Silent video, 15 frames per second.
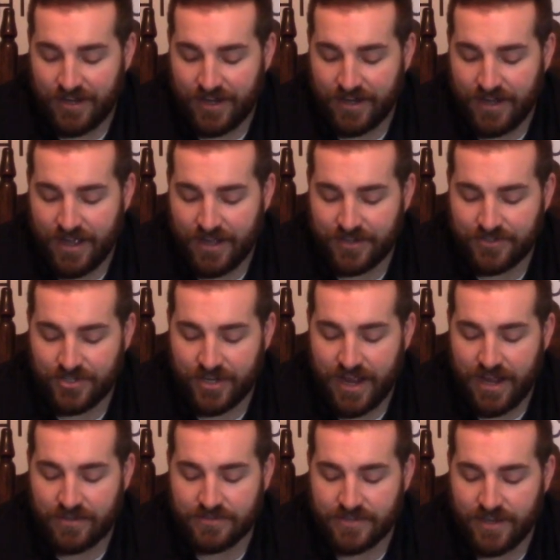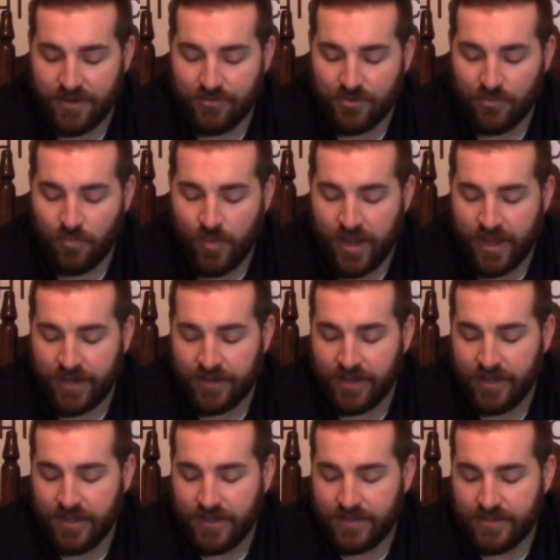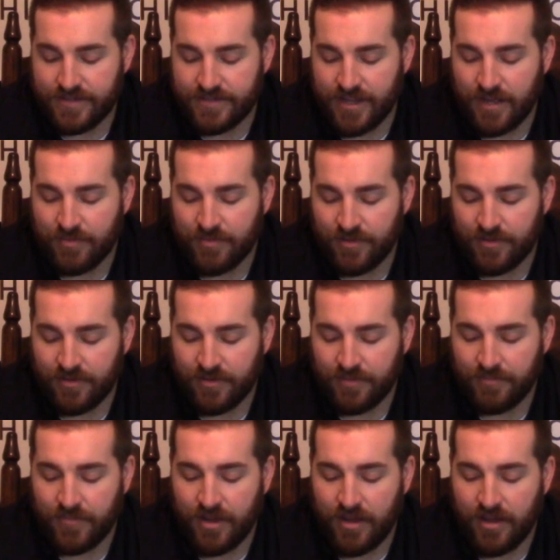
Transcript: I got Chakowski with the win to set up a, a, um,